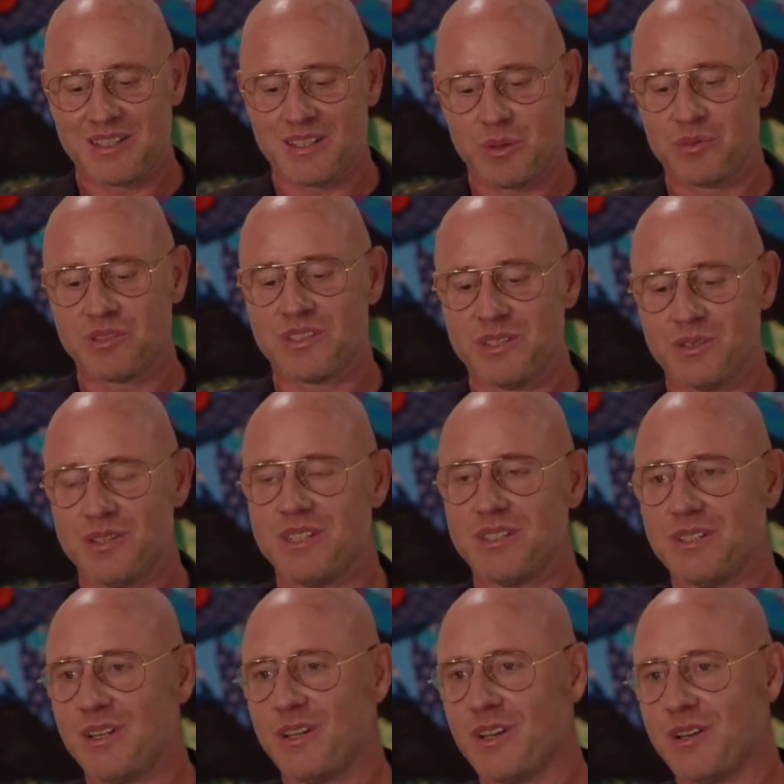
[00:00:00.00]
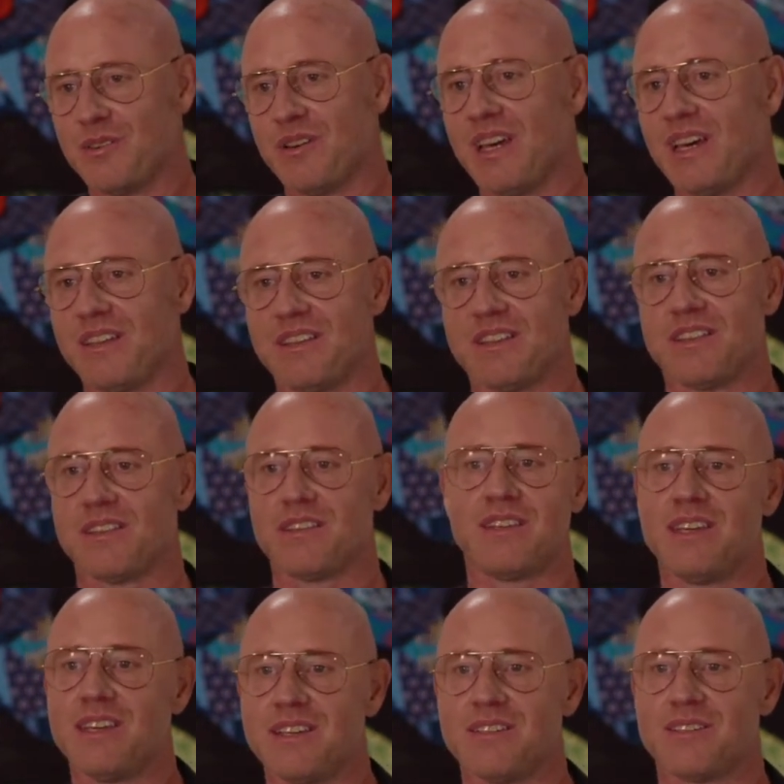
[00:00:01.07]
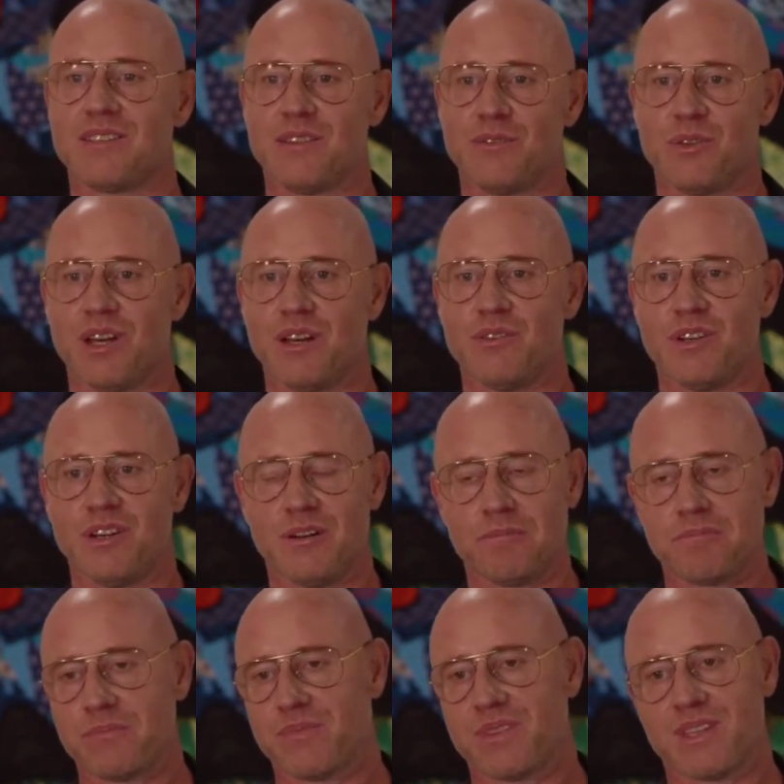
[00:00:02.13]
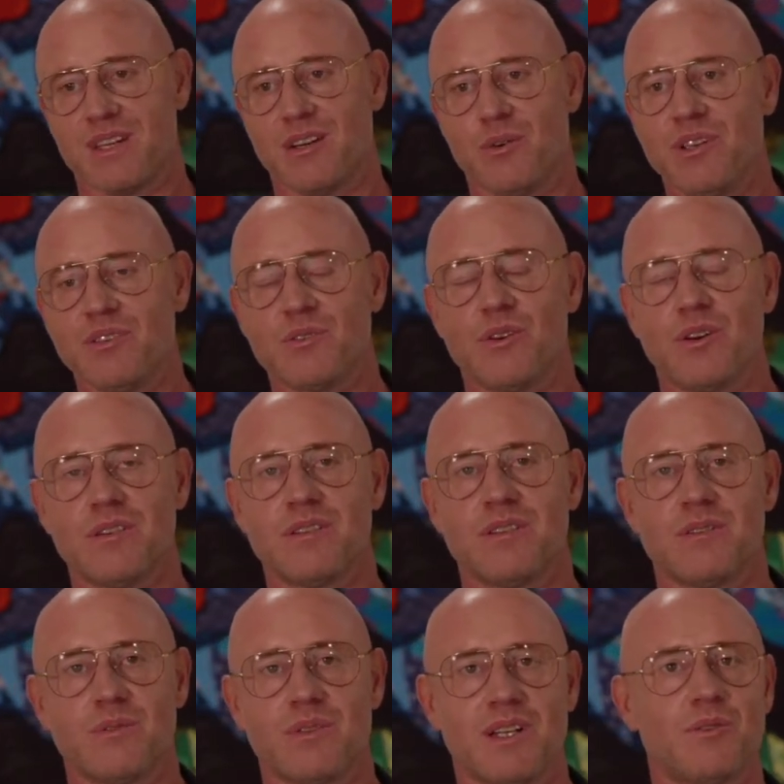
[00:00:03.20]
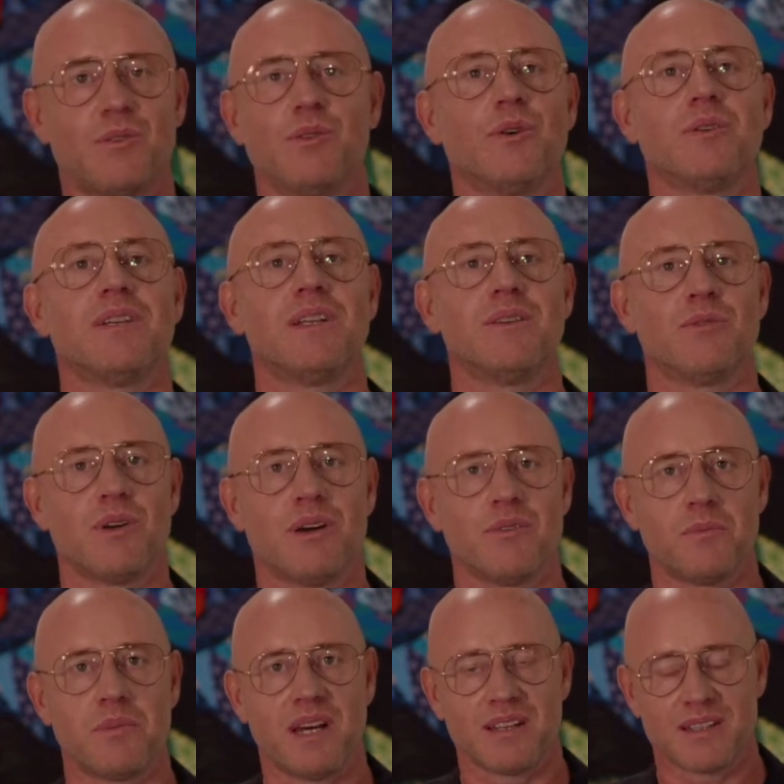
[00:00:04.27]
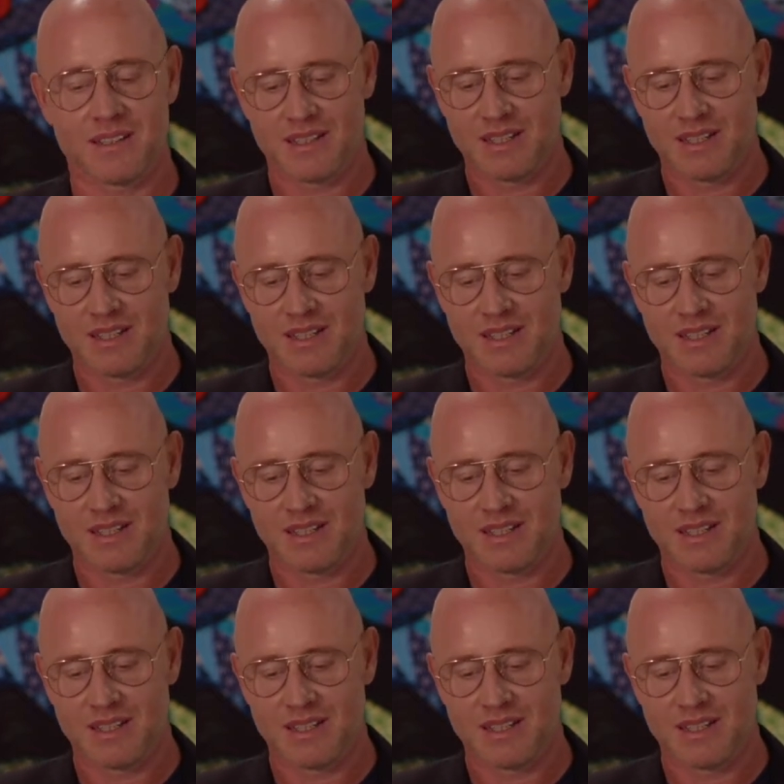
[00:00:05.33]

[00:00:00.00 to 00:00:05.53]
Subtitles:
obviously you need a lot of health things if you have a restaurant that you don't need if you have a bank.